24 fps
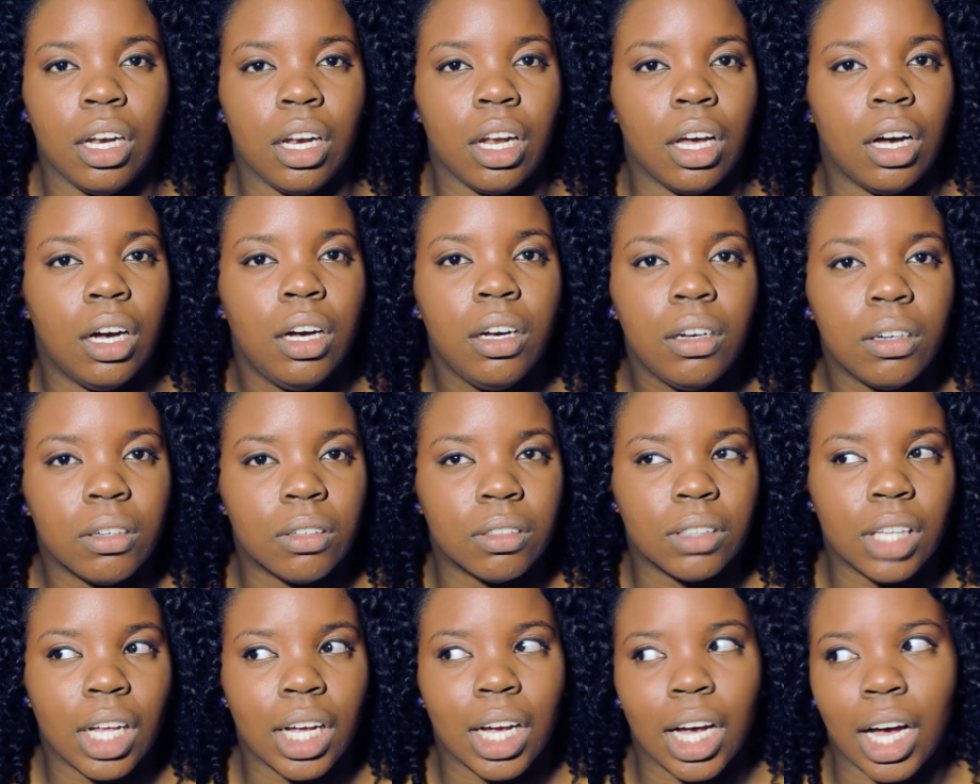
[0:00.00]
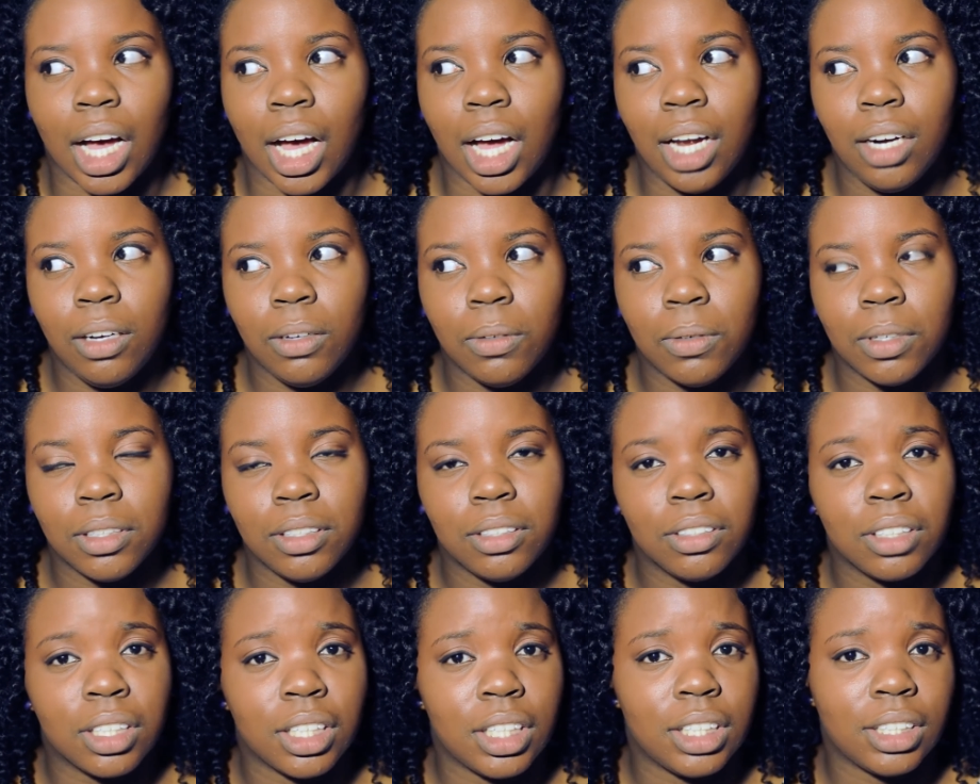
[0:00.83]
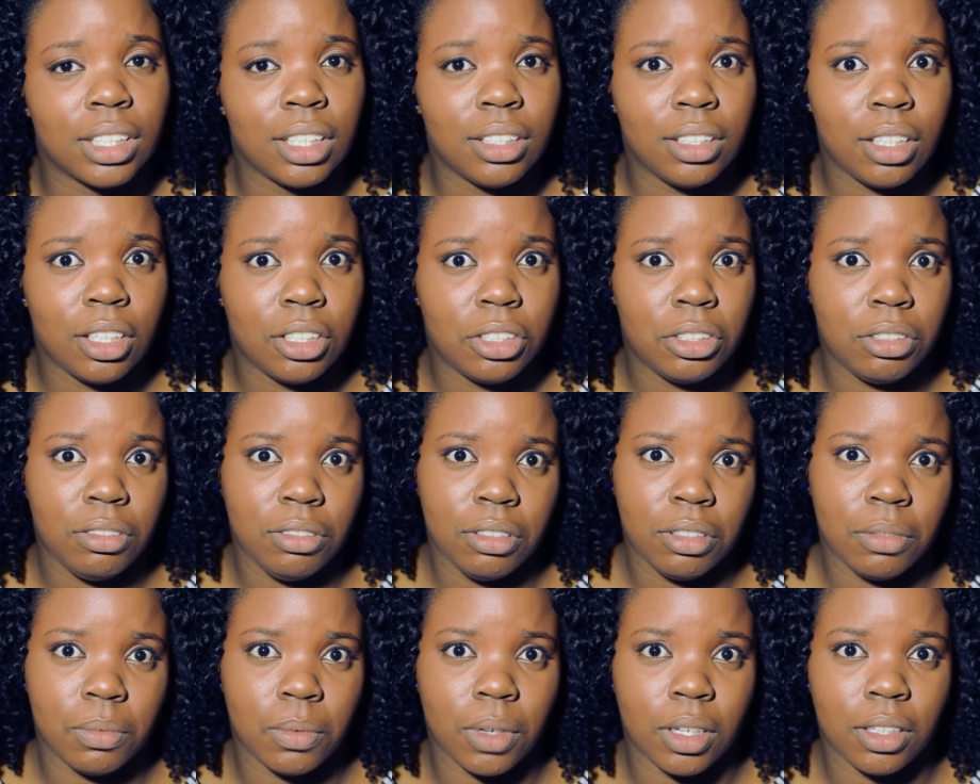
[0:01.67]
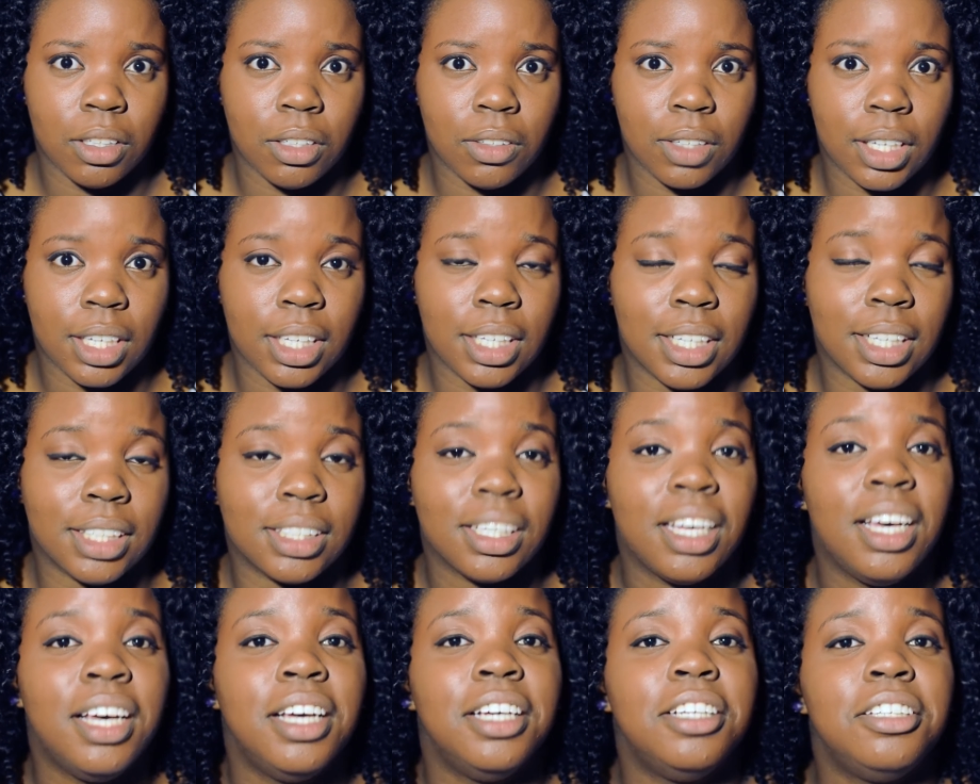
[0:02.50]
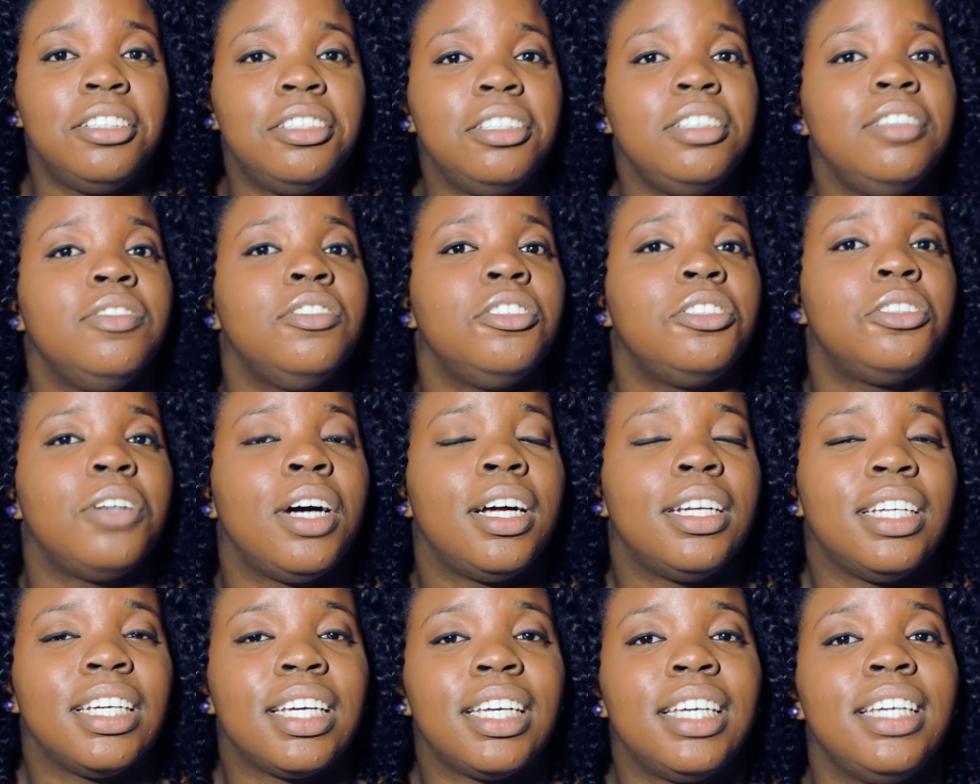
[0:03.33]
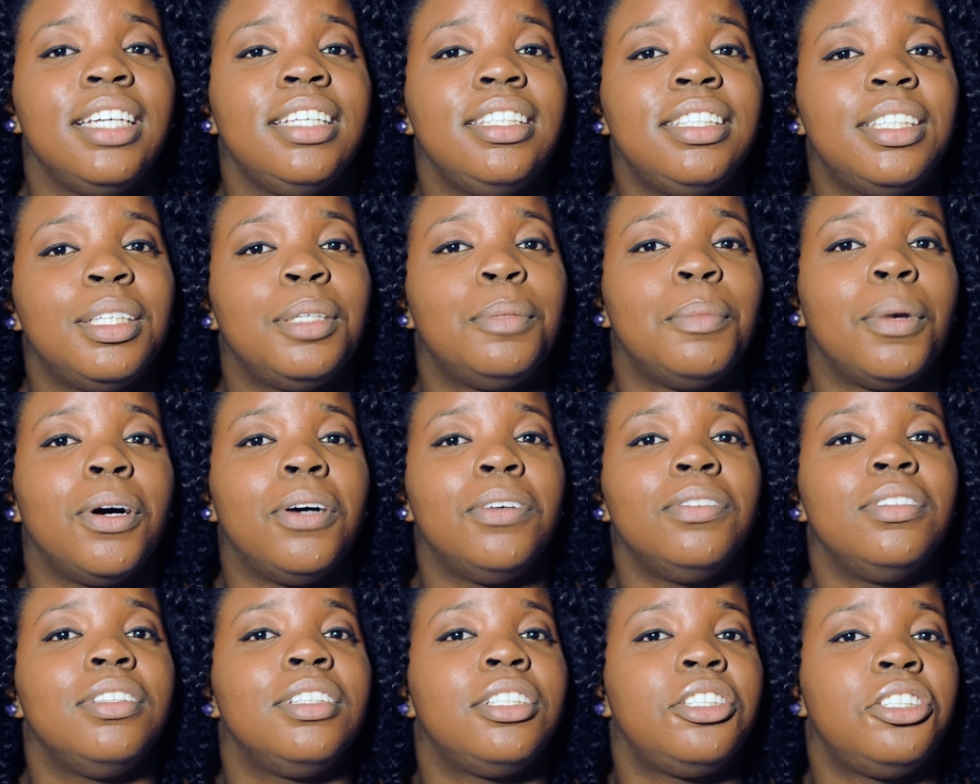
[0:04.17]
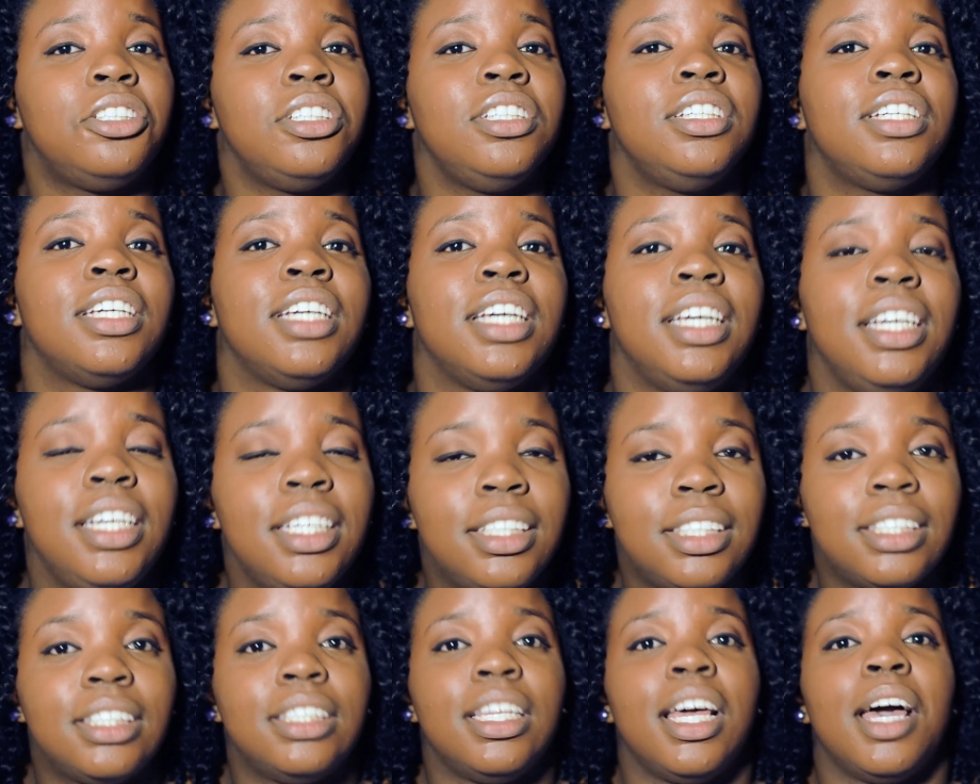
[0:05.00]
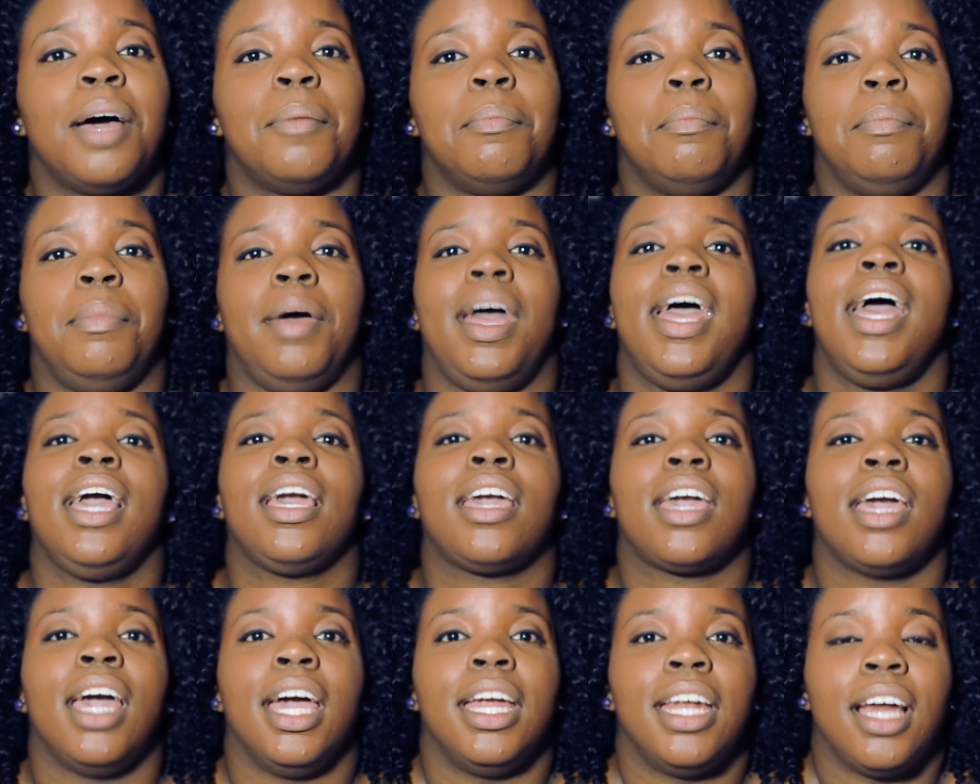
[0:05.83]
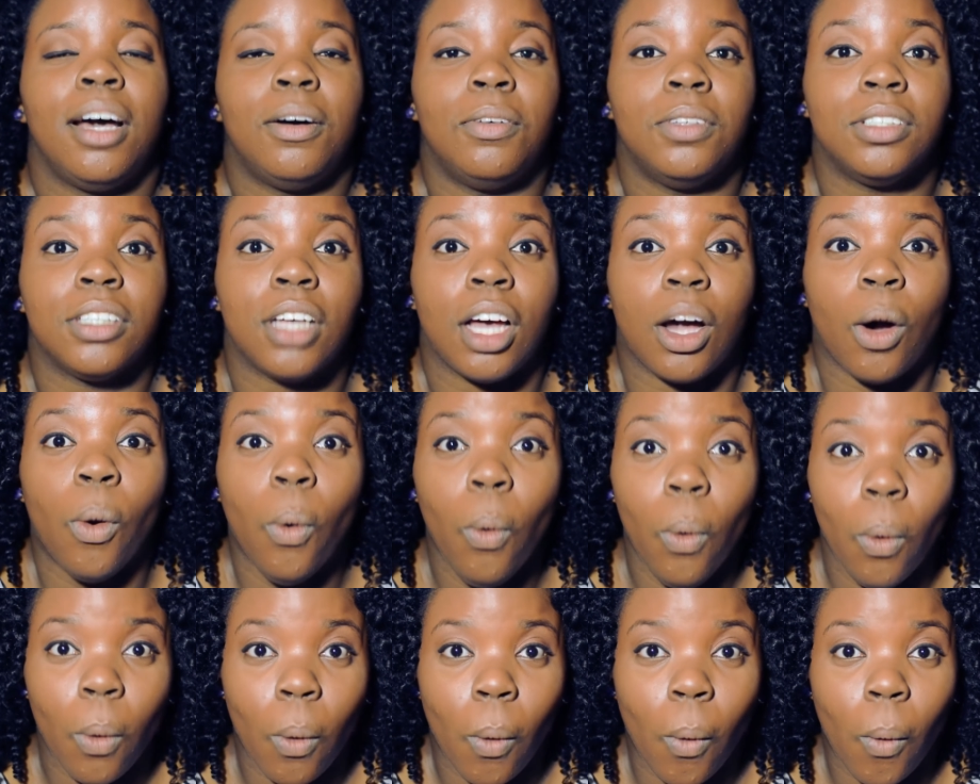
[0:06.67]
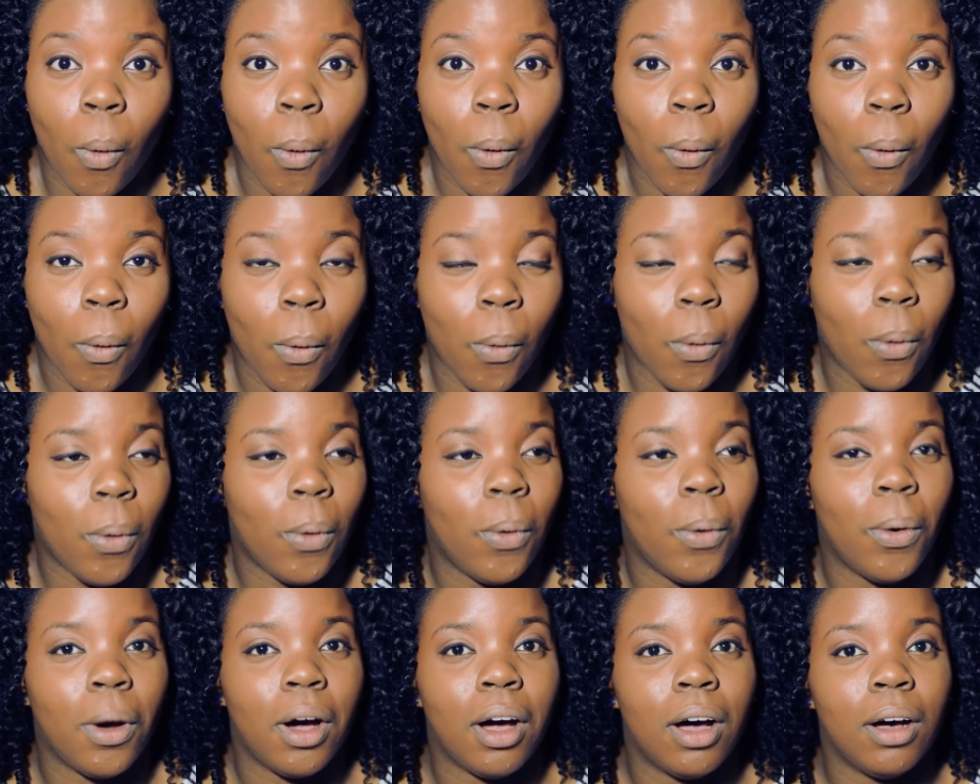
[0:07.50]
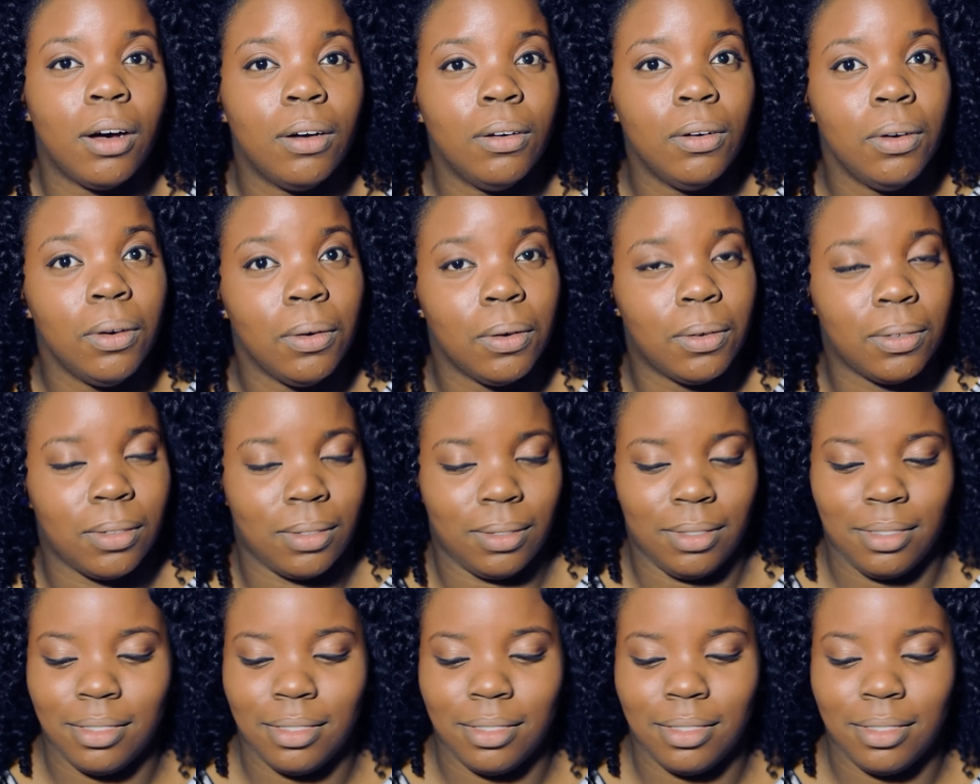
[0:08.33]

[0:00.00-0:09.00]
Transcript: no, like, I don't want no kids. I thought you didn't want no kids. She even tried to kiss him on the cheek, and he snapped back. And I was like, oh,